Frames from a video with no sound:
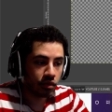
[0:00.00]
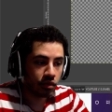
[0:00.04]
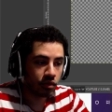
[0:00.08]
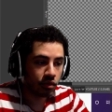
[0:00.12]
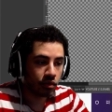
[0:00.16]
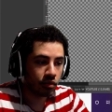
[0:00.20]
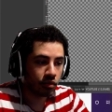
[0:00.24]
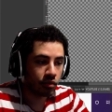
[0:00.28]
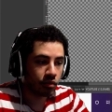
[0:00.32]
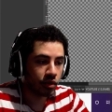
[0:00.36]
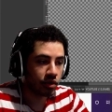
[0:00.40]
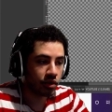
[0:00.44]

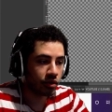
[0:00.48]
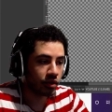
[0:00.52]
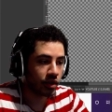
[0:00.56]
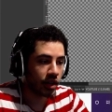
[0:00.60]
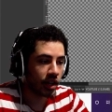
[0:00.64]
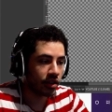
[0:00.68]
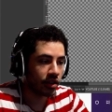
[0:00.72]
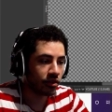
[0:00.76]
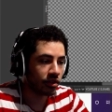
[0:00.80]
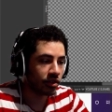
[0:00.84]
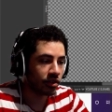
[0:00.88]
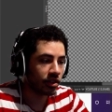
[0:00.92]
which
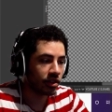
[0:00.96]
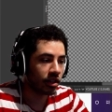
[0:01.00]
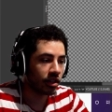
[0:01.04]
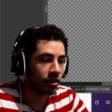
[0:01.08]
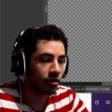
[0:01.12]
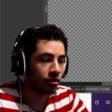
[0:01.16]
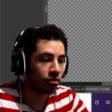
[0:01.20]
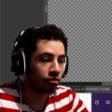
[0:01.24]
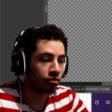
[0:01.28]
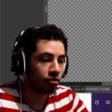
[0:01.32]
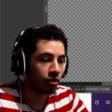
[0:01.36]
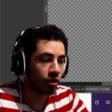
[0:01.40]
as you can see it'll
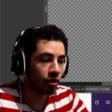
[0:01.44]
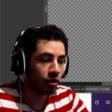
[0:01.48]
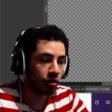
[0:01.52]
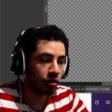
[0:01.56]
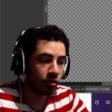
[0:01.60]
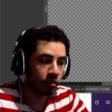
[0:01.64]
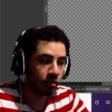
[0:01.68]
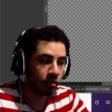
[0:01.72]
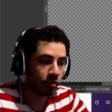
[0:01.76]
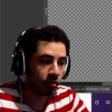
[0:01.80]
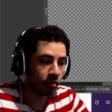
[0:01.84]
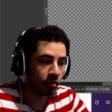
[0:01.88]
grow
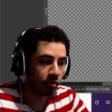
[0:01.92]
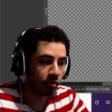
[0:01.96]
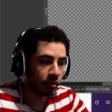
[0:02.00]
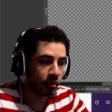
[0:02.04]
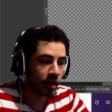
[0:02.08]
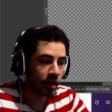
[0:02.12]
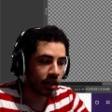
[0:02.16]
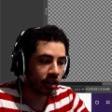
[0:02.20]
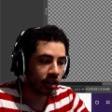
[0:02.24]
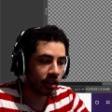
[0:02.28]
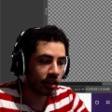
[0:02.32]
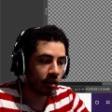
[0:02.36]
by
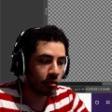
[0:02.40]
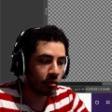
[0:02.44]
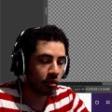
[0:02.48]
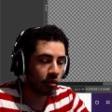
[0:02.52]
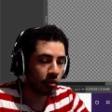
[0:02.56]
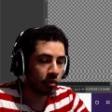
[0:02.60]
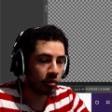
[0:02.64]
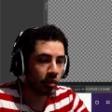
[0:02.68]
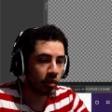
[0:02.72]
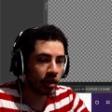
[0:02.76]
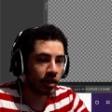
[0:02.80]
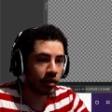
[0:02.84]
a couple,
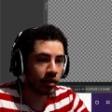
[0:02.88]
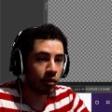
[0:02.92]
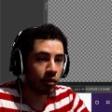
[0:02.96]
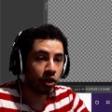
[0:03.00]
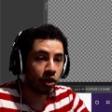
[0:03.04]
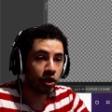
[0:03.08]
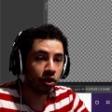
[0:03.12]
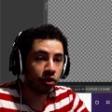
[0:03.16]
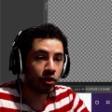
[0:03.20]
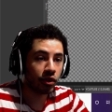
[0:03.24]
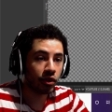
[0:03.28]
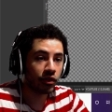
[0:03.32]
but when
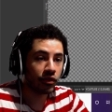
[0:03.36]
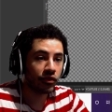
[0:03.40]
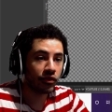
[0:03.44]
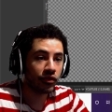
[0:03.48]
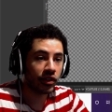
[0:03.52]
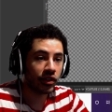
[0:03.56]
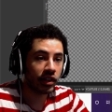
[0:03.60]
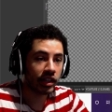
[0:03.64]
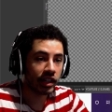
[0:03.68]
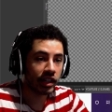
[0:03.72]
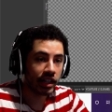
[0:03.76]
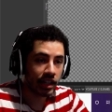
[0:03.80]
you go to
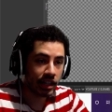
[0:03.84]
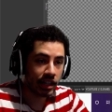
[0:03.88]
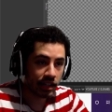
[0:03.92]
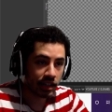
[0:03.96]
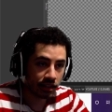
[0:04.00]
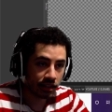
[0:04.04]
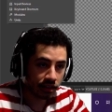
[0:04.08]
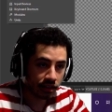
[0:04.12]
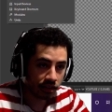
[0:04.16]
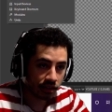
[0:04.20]
fill it in,